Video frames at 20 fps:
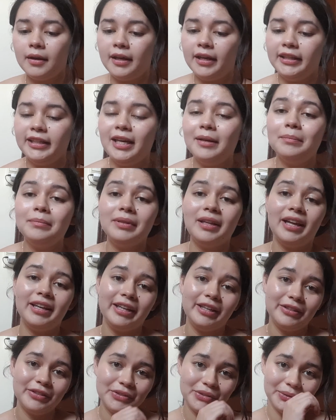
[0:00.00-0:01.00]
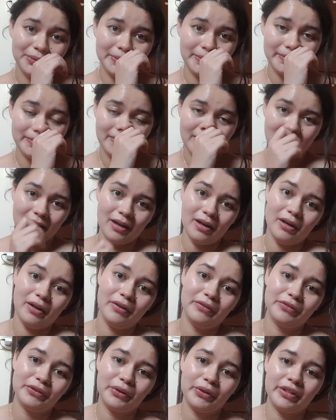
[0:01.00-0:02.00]
I am planning to,
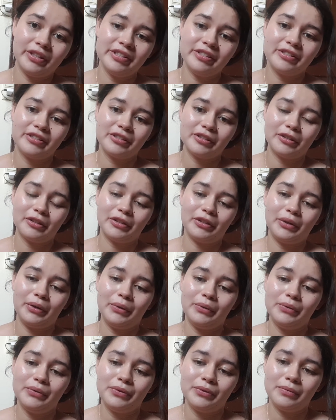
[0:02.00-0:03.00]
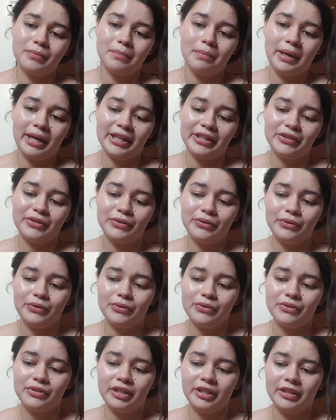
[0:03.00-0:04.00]
of course, go back to
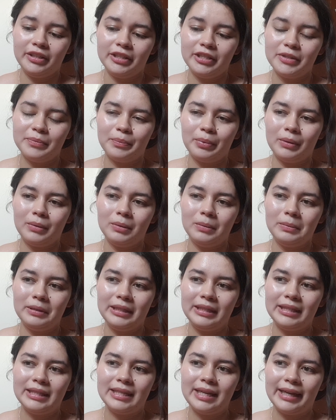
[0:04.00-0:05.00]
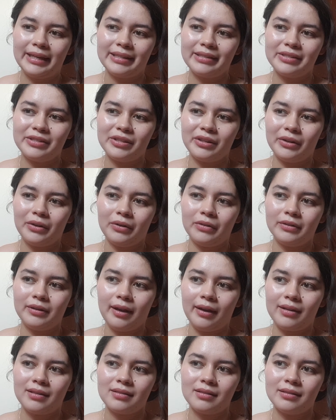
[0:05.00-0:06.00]
New Zealand probably next year or
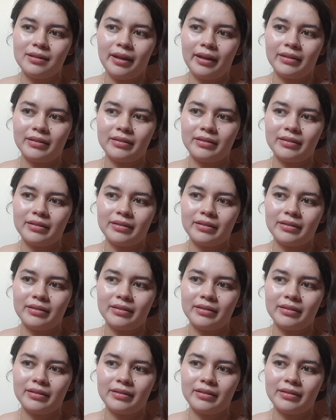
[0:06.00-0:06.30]
next.